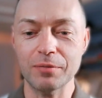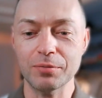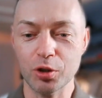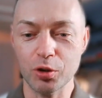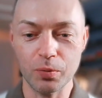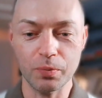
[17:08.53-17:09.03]

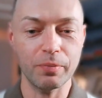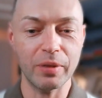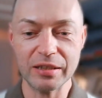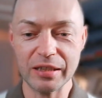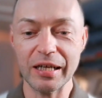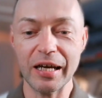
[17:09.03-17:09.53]
so
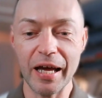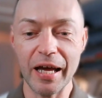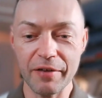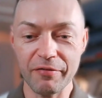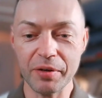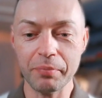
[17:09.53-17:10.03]
basically
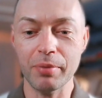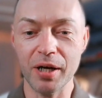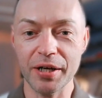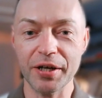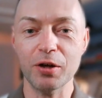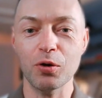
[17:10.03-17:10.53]

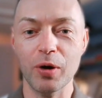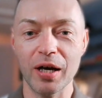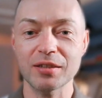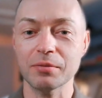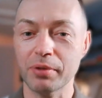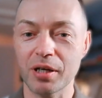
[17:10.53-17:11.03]
everybody who
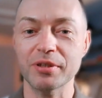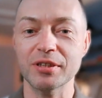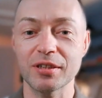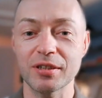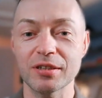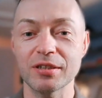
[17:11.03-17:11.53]
has a
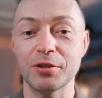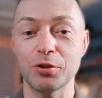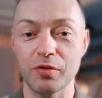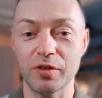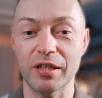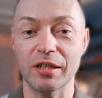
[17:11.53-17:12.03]
property in the city
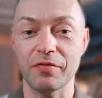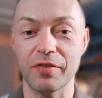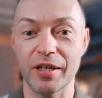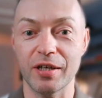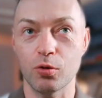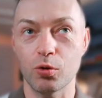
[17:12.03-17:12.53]
of
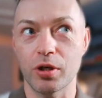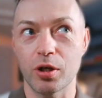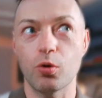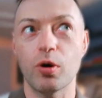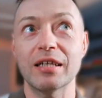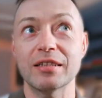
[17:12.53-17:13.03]
Philadelphia or
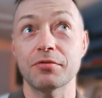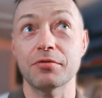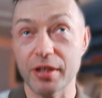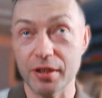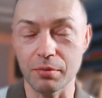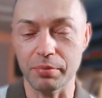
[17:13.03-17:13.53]
who has a
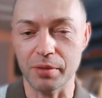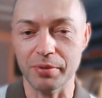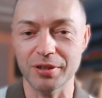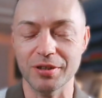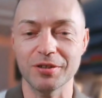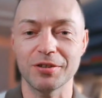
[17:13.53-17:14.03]
rental
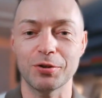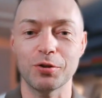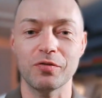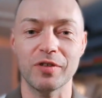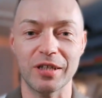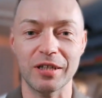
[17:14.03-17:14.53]
property in the city
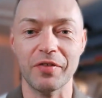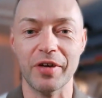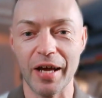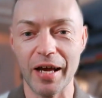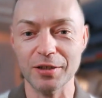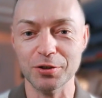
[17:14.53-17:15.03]
of Philadelphia
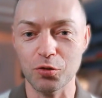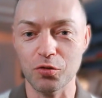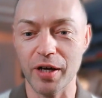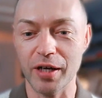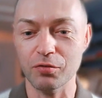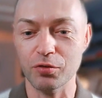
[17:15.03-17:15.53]
has to
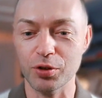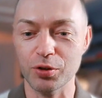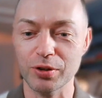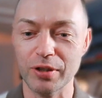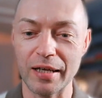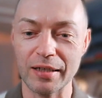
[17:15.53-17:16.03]
file for
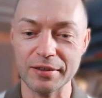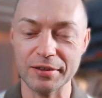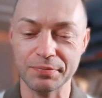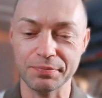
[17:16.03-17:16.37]
those taxes.